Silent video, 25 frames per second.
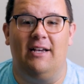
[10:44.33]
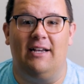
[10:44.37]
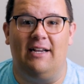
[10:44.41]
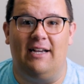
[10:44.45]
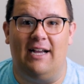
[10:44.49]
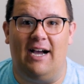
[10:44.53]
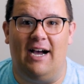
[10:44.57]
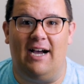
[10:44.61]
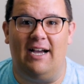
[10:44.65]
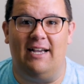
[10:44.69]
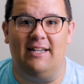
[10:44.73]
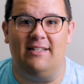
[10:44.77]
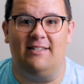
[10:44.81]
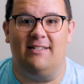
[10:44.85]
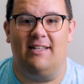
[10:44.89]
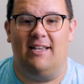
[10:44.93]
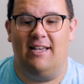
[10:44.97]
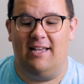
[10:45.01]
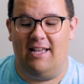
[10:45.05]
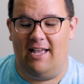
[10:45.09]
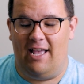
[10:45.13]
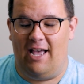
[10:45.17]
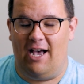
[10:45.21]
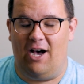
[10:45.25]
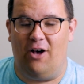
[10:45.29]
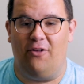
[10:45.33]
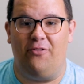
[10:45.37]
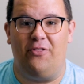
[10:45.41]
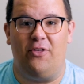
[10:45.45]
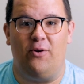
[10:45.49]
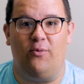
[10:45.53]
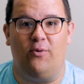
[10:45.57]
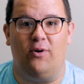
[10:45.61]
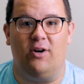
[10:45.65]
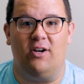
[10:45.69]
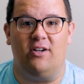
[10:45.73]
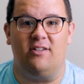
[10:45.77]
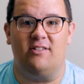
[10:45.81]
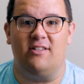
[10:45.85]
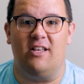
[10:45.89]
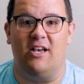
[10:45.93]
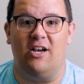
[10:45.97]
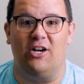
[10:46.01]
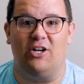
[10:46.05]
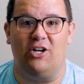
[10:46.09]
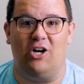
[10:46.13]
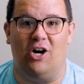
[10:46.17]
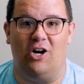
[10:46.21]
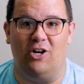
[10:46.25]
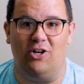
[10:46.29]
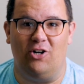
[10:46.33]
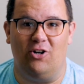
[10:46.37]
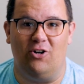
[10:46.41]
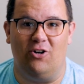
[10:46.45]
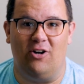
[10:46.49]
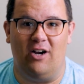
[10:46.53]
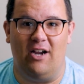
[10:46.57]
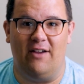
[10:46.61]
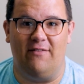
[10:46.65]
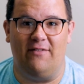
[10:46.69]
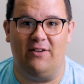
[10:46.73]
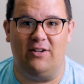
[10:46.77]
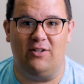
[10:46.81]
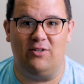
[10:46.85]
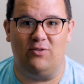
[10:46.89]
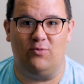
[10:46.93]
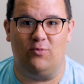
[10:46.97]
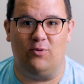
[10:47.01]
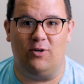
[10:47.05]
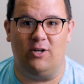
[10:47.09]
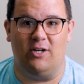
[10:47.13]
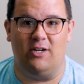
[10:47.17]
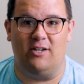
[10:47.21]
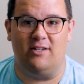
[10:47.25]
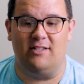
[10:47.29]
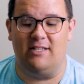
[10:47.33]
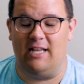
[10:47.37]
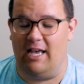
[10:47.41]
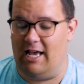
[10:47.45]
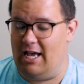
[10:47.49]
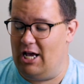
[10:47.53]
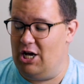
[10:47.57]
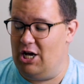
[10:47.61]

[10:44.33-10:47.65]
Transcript: Guys, Healthi works, Conquer Cravings works.